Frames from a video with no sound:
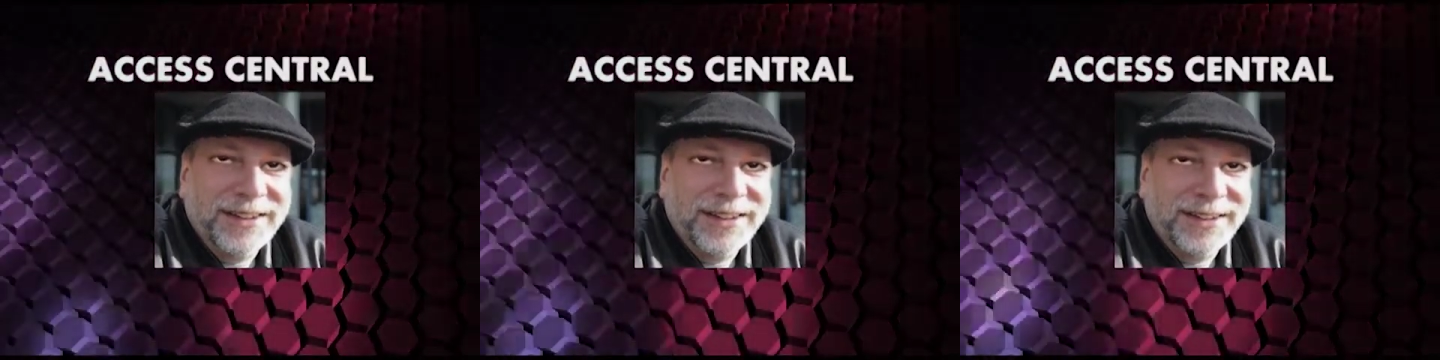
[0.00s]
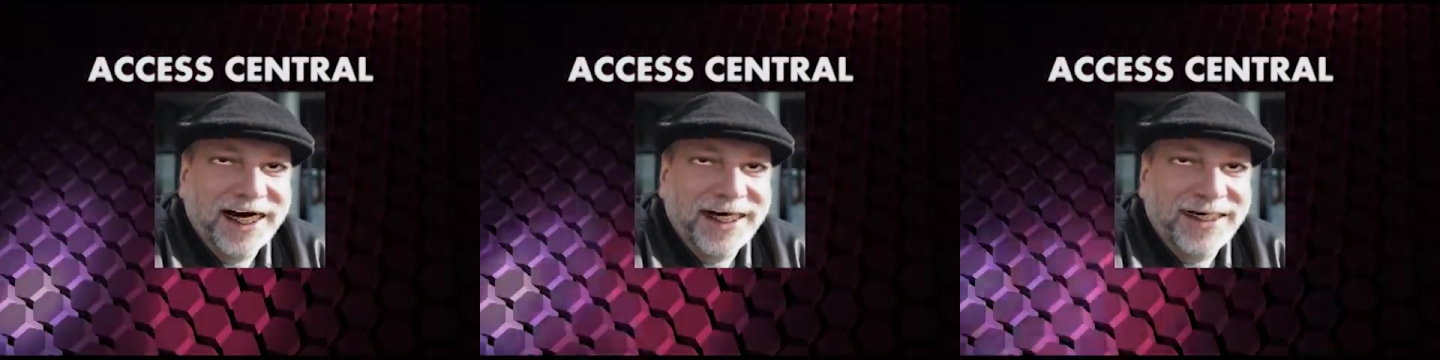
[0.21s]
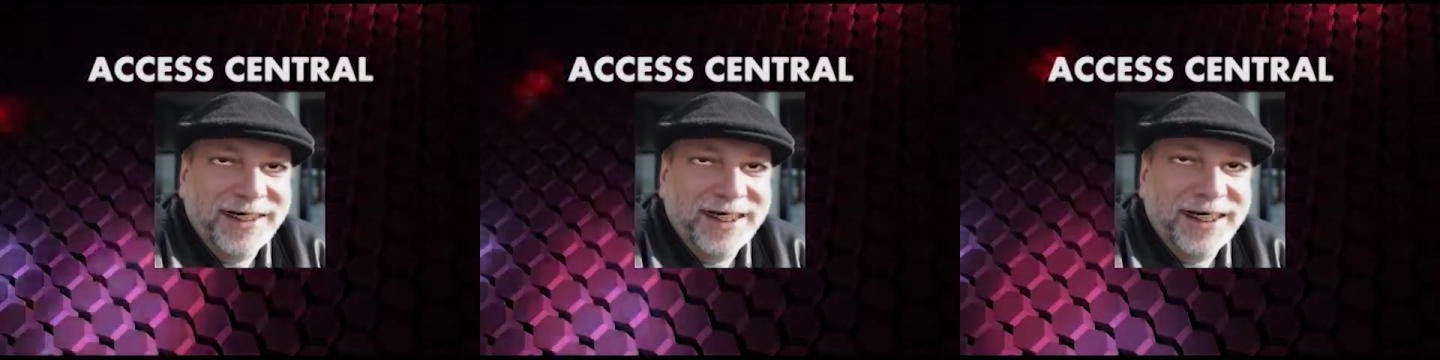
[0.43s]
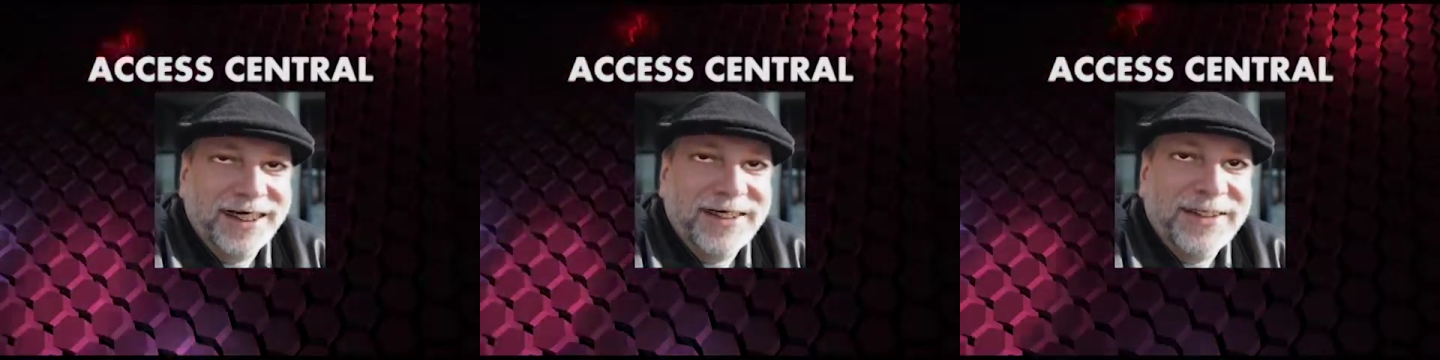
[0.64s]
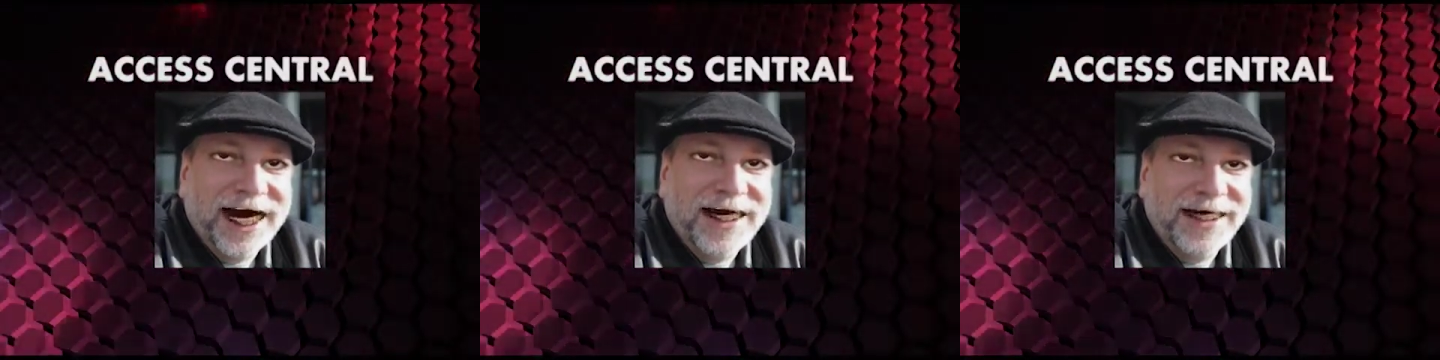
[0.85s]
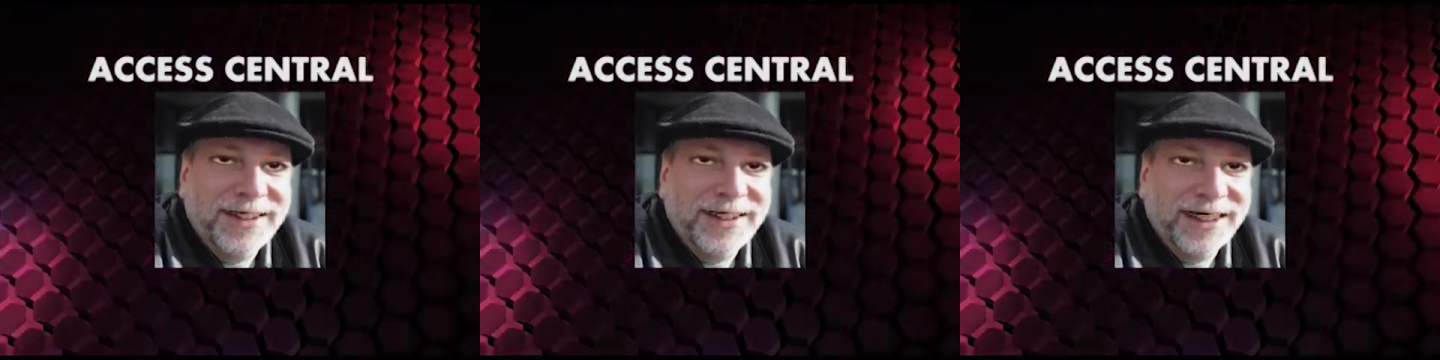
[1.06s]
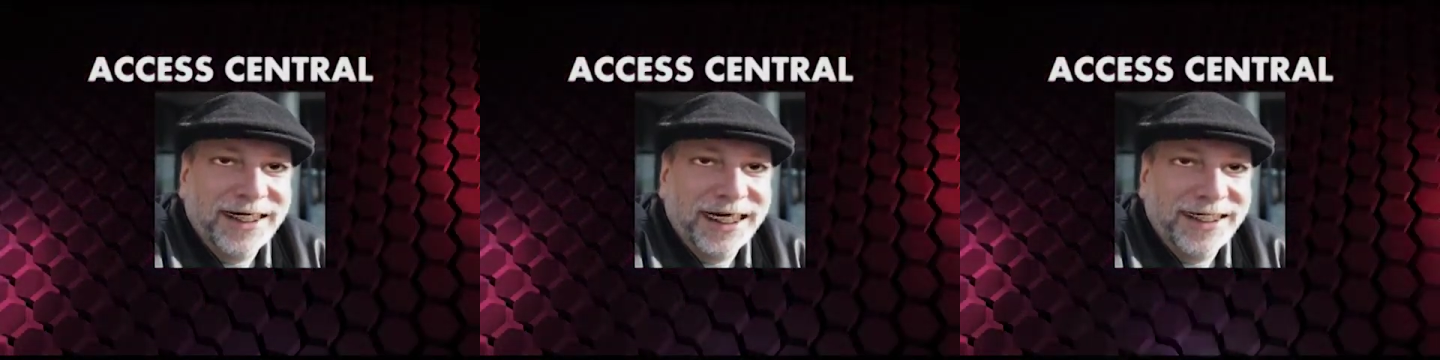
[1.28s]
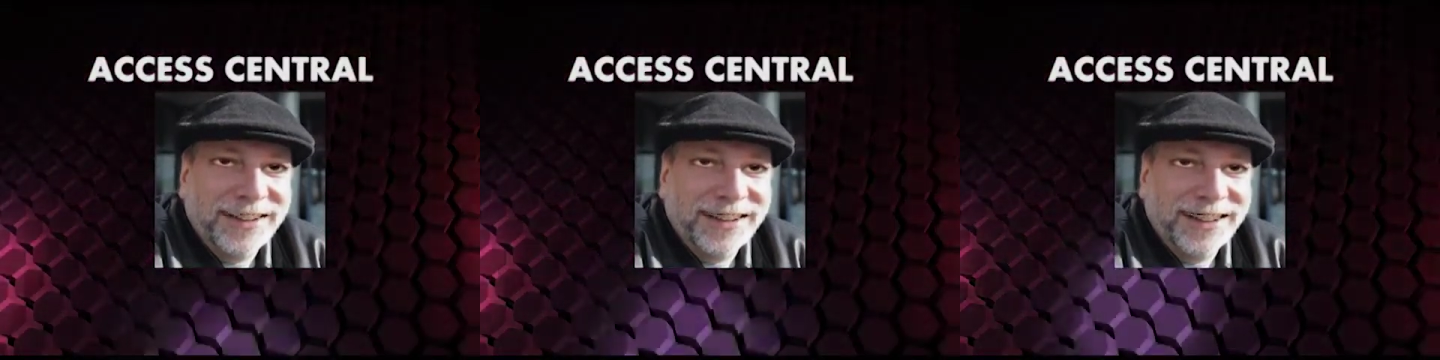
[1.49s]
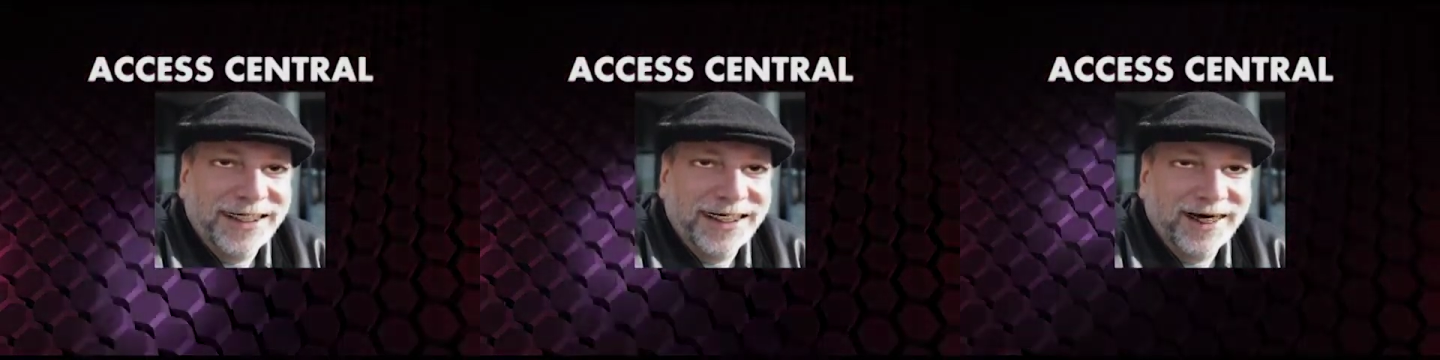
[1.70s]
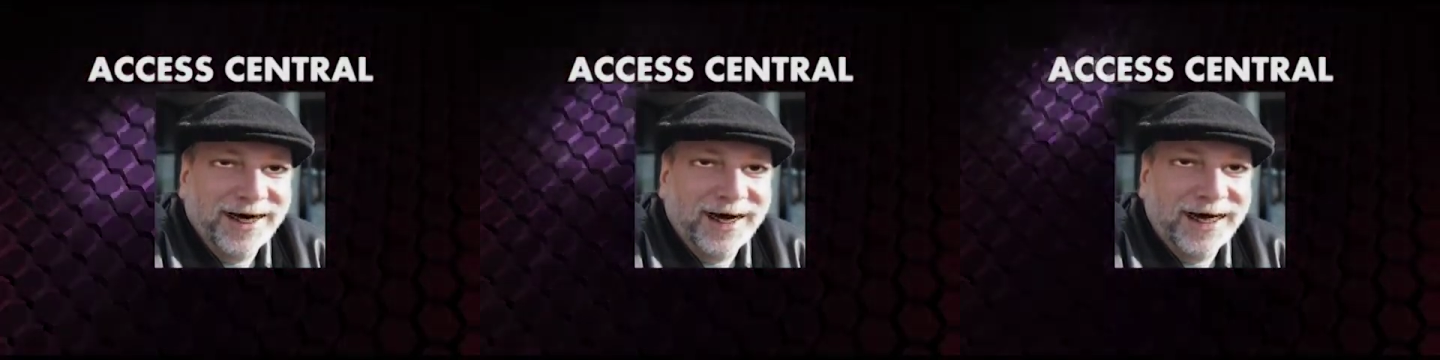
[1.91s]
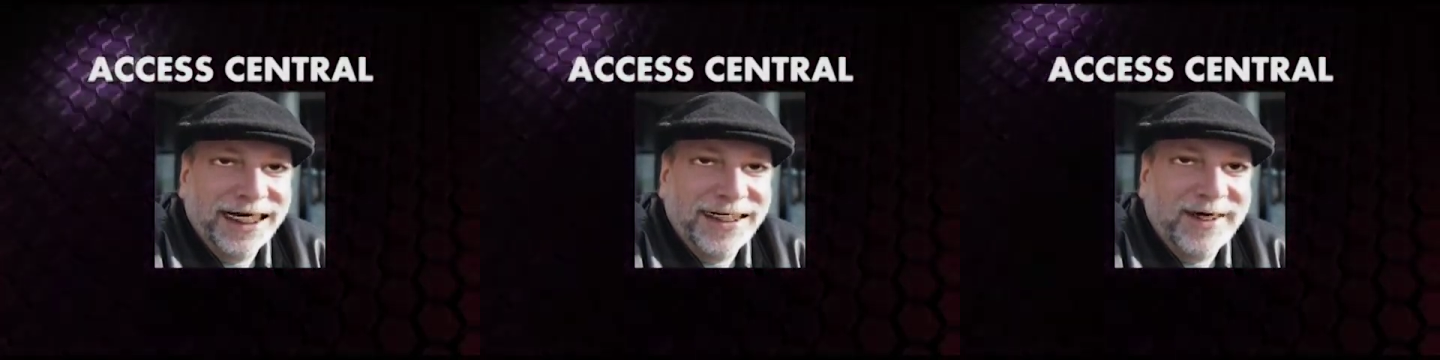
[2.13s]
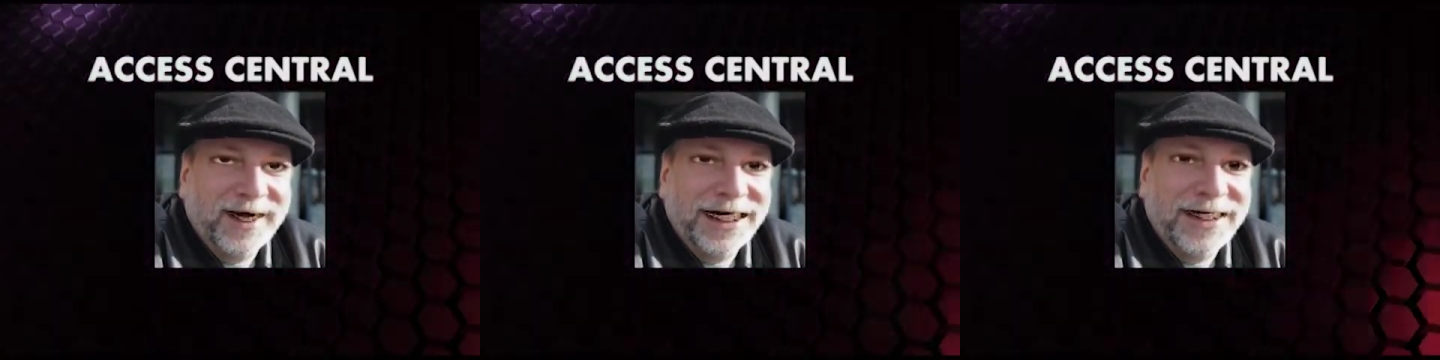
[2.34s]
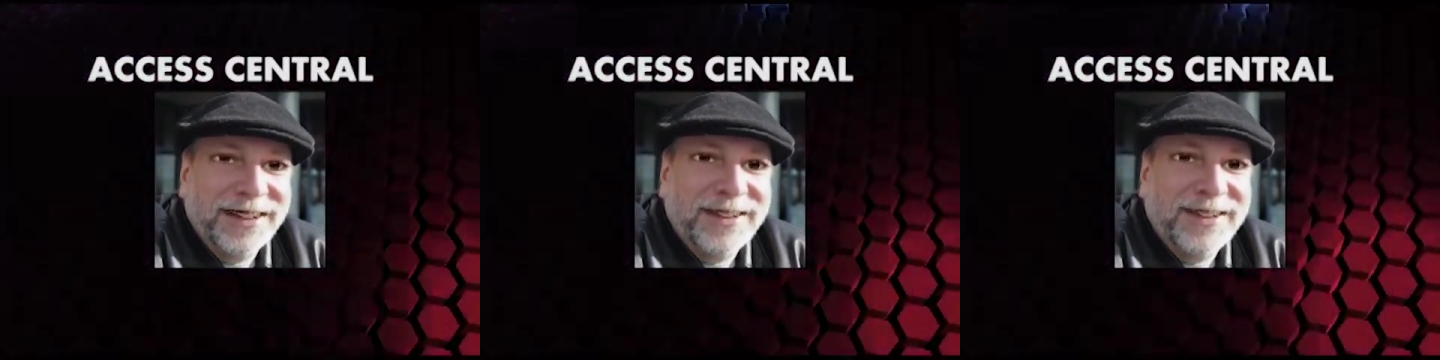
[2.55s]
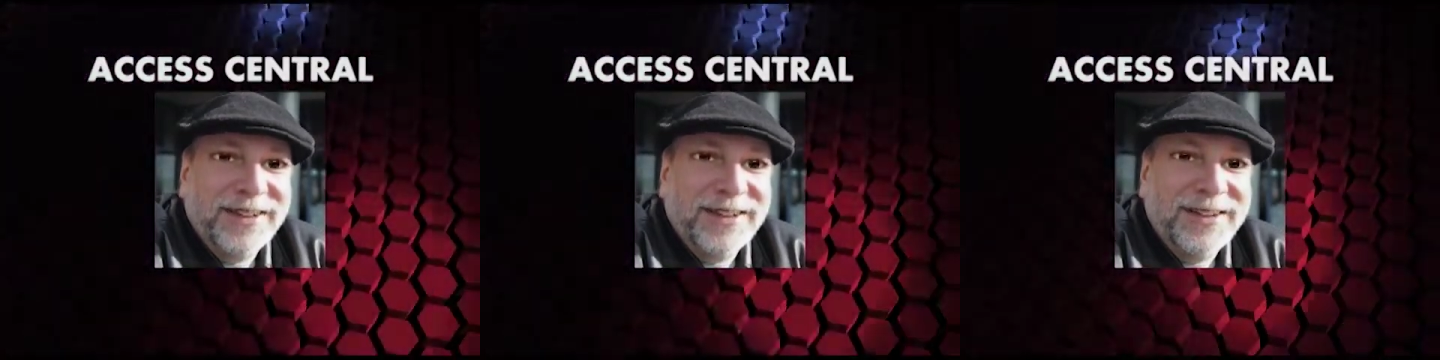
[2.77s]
And when I turn on Fox News and MSNBC,